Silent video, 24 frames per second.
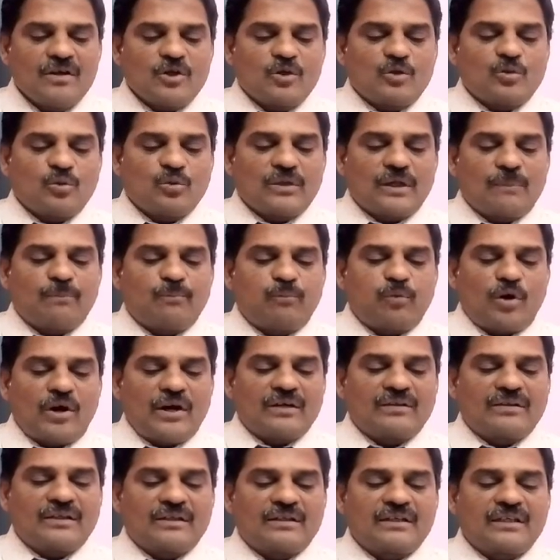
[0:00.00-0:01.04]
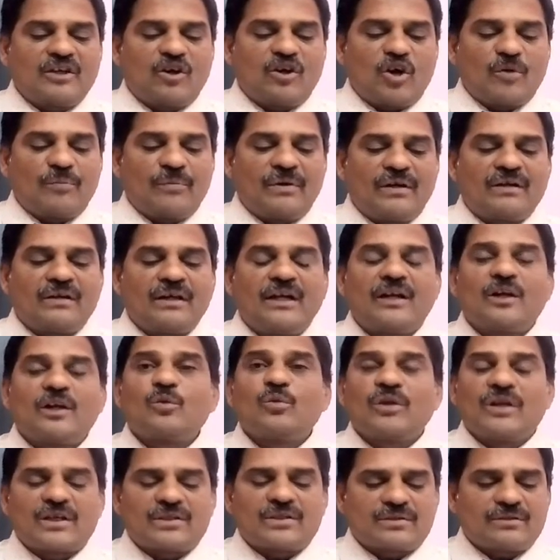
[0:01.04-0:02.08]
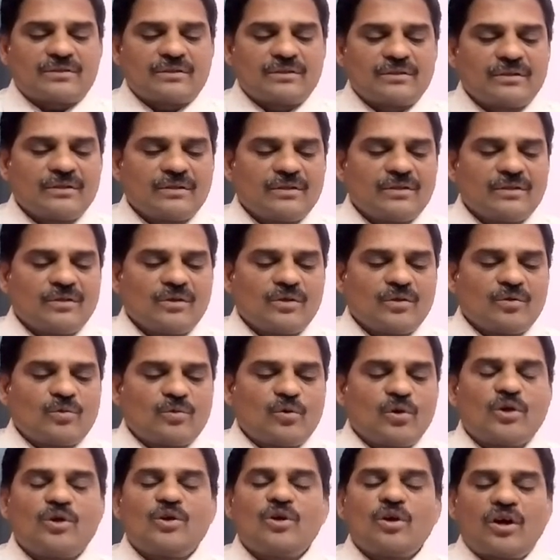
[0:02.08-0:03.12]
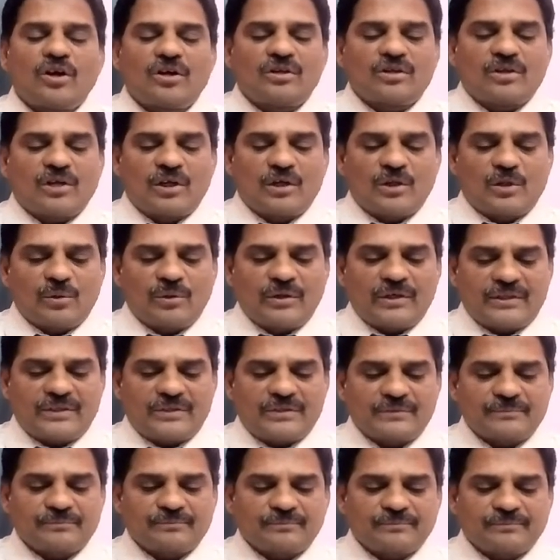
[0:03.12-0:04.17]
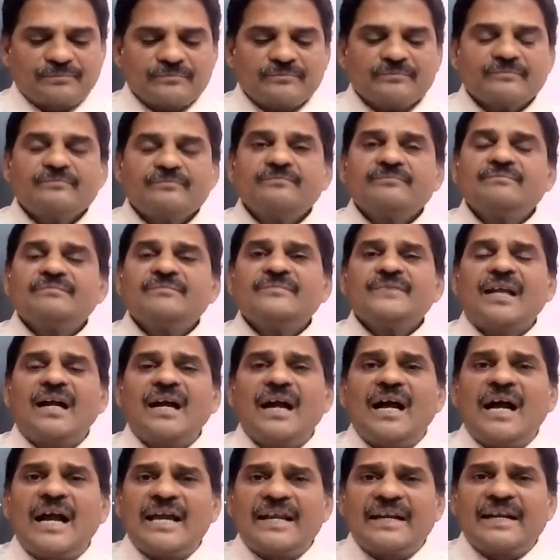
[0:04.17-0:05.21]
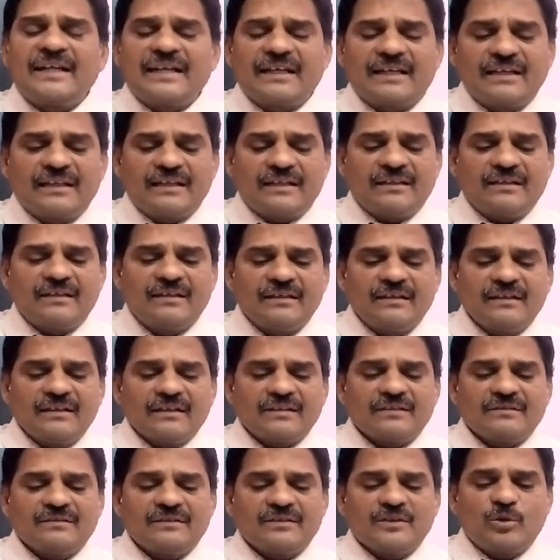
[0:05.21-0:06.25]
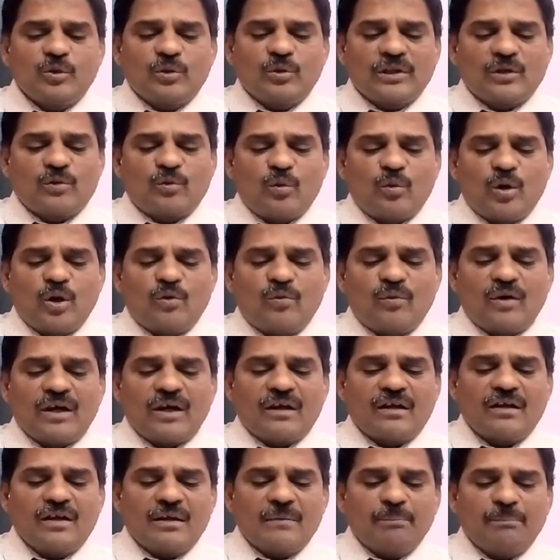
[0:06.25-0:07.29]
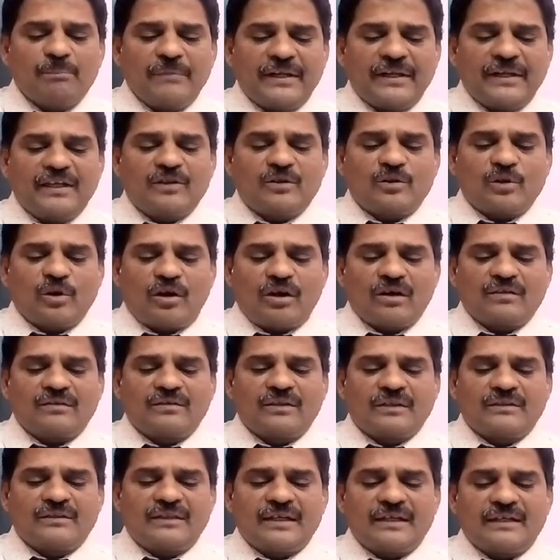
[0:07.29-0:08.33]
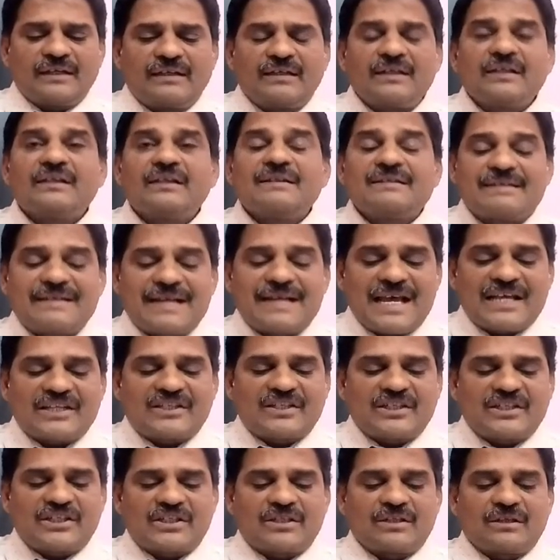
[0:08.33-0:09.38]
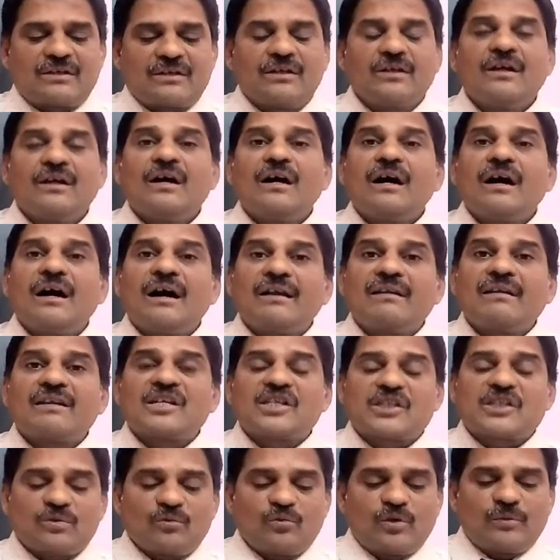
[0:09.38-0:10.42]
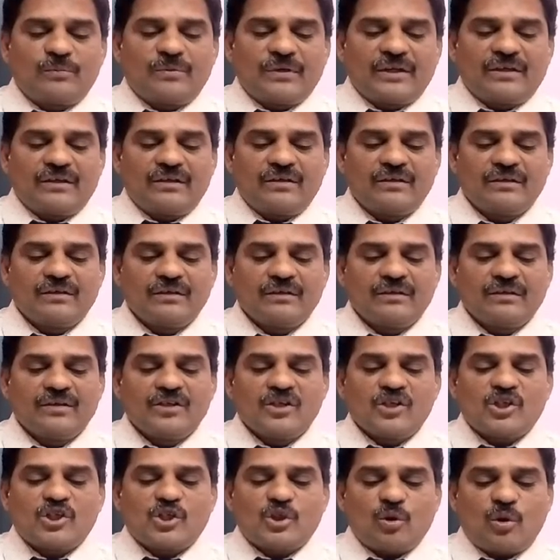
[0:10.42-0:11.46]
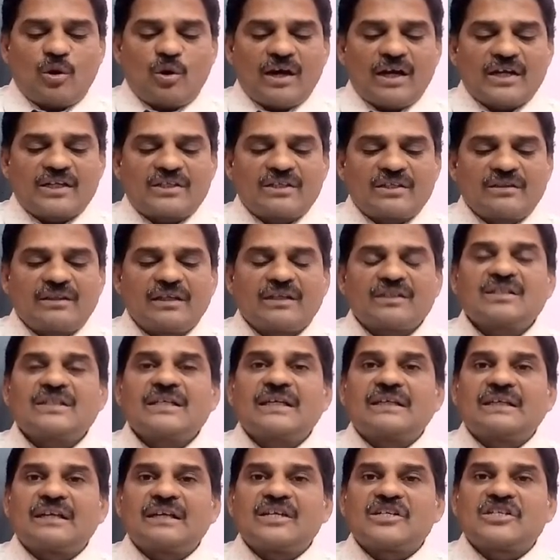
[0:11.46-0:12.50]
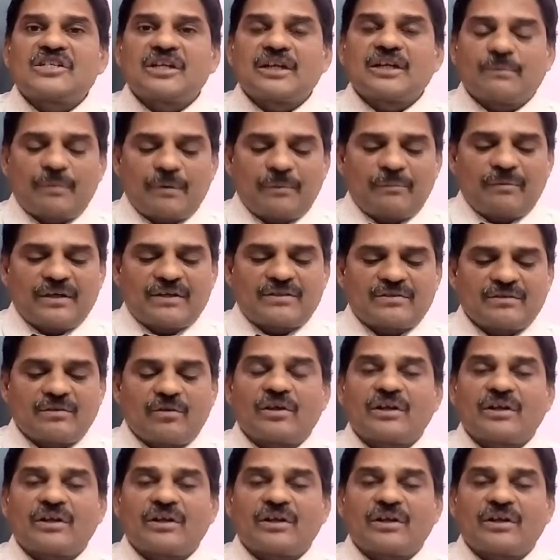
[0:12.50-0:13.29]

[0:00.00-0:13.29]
to the point that government and rulers could not control it. Ironically, during the Cold War, many thought that the nationalist unrest would be strongest in the Central Asian republics,